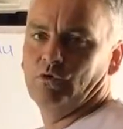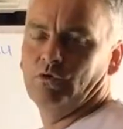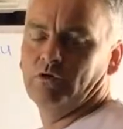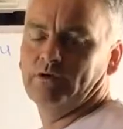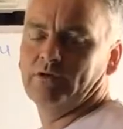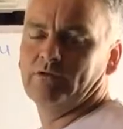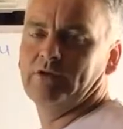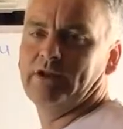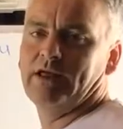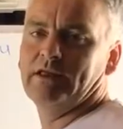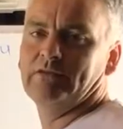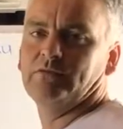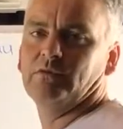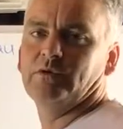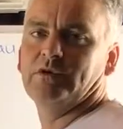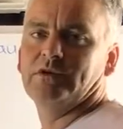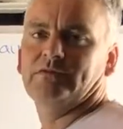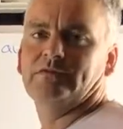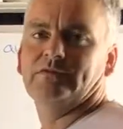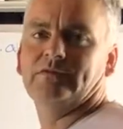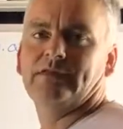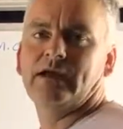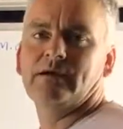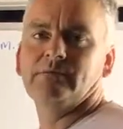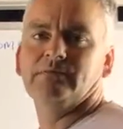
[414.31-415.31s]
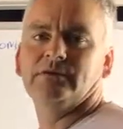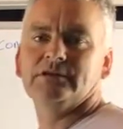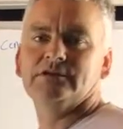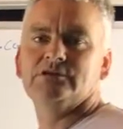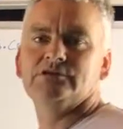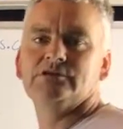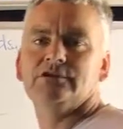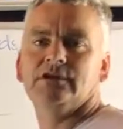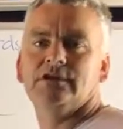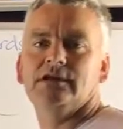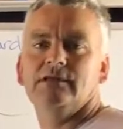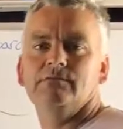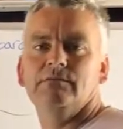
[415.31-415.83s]
water, and as we
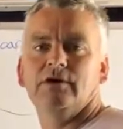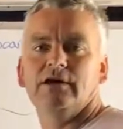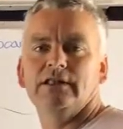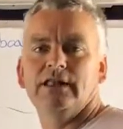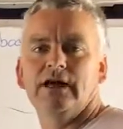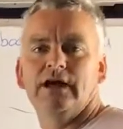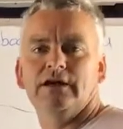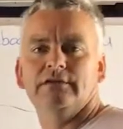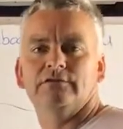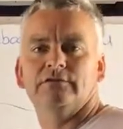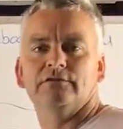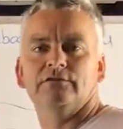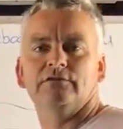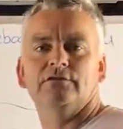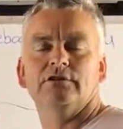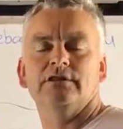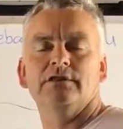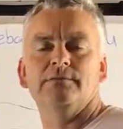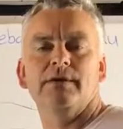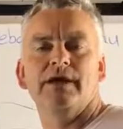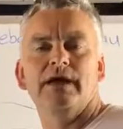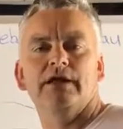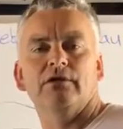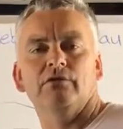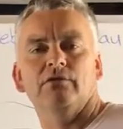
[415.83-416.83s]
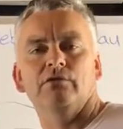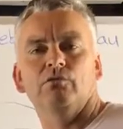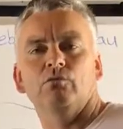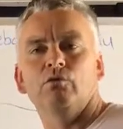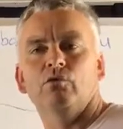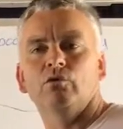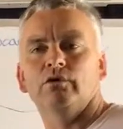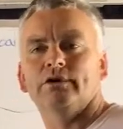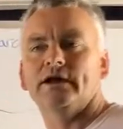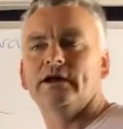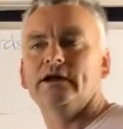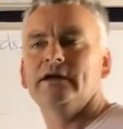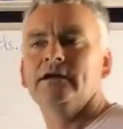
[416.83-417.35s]
established in my last little clip out on the
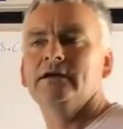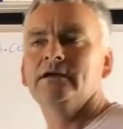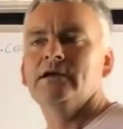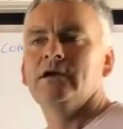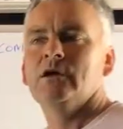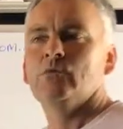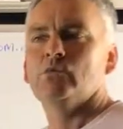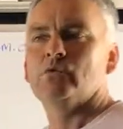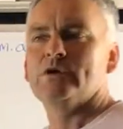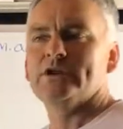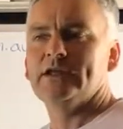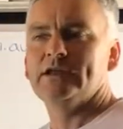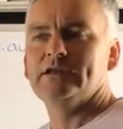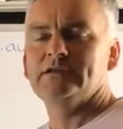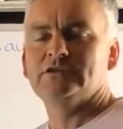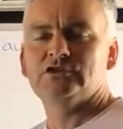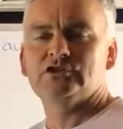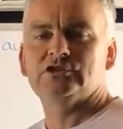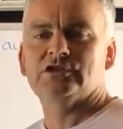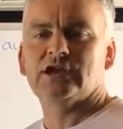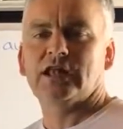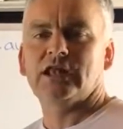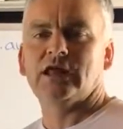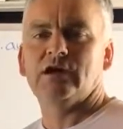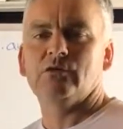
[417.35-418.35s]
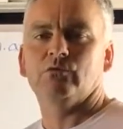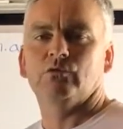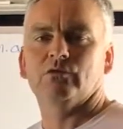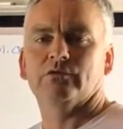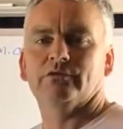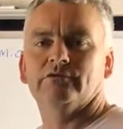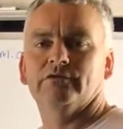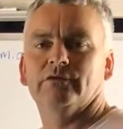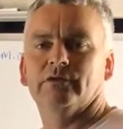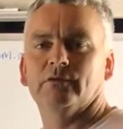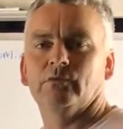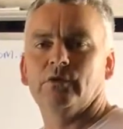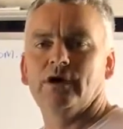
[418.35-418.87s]
water, we need shallow water
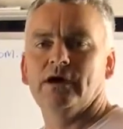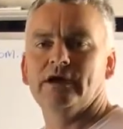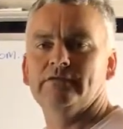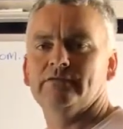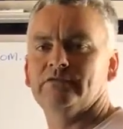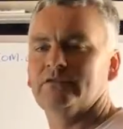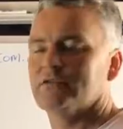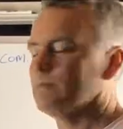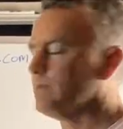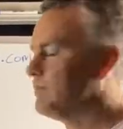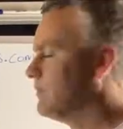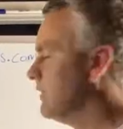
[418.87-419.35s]
for the waves to